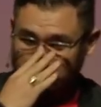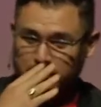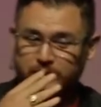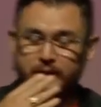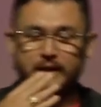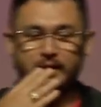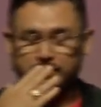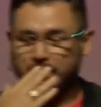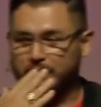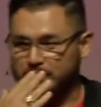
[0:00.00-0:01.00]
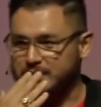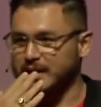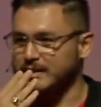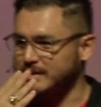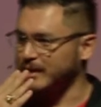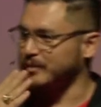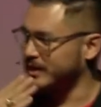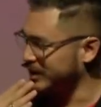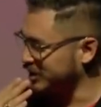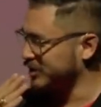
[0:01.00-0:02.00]
And turn to your other neighbor and say the same
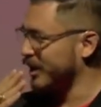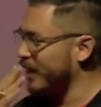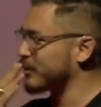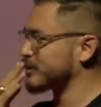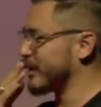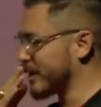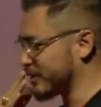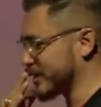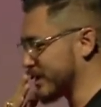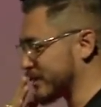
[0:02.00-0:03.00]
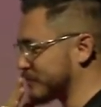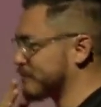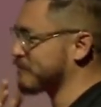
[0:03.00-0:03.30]
thing. I don't want to smell yours either.